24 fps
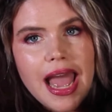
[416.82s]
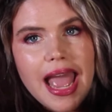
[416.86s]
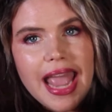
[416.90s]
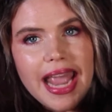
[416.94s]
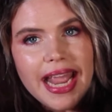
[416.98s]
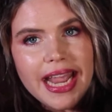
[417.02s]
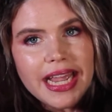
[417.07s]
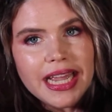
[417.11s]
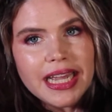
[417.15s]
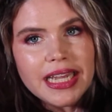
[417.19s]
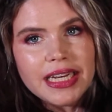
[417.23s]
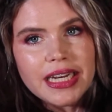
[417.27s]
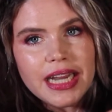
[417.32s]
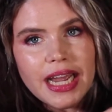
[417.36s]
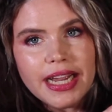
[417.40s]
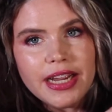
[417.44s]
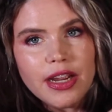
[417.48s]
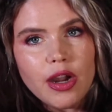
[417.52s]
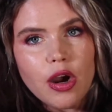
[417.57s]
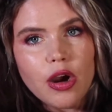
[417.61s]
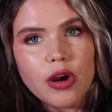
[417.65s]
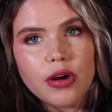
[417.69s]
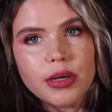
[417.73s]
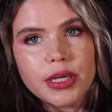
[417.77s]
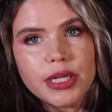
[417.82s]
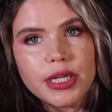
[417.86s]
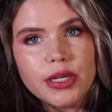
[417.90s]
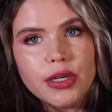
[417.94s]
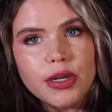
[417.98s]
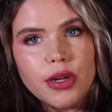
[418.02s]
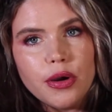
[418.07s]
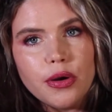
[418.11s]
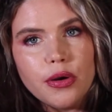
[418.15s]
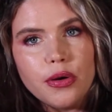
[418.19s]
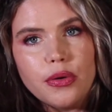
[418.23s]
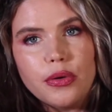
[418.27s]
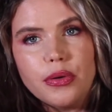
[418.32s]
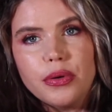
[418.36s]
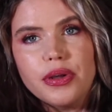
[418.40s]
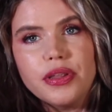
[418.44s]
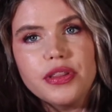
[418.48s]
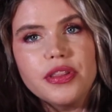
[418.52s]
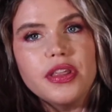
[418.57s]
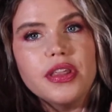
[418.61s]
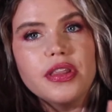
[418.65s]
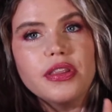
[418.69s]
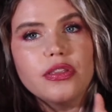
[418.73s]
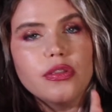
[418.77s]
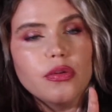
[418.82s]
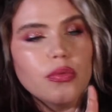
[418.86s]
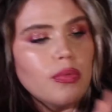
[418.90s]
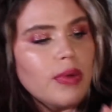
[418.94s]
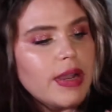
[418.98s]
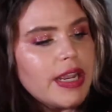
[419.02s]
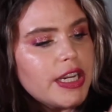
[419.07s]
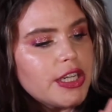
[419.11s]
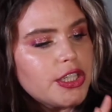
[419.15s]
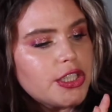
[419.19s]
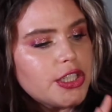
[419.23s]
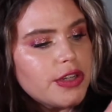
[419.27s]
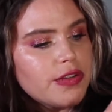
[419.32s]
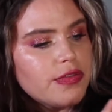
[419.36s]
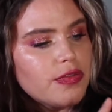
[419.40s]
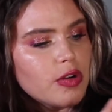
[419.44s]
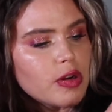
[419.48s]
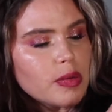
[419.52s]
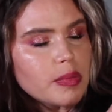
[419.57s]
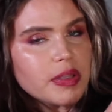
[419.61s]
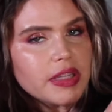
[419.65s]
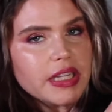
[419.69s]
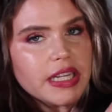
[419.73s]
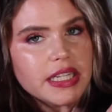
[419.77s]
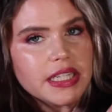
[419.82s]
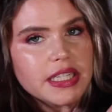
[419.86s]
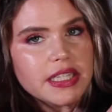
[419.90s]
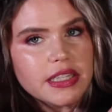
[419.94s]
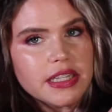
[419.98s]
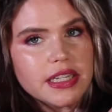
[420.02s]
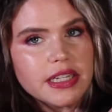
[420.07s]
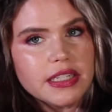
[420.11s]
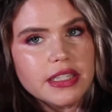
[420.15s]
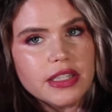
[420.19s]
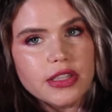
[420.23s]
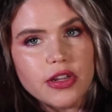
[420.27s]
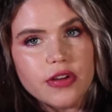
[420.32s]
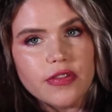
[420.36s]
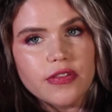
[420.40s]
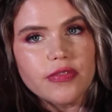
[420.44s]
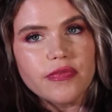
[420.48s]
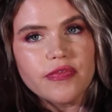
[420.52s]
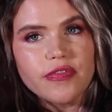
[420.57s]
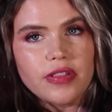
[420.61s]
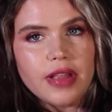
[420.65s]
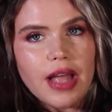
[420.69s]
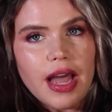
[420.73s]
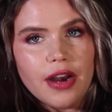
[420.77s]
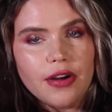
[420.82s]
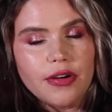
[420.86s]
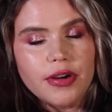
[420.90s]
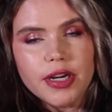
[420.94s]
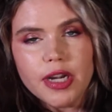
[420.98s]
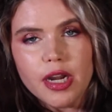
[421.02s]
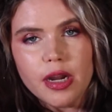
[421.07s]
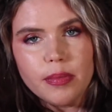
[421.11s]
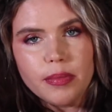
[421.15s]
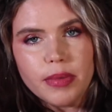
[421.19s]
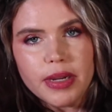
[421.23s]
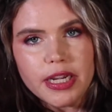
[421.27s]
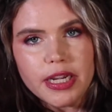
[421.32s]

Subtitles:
And I already know that the way she formulates these, they're flattering on my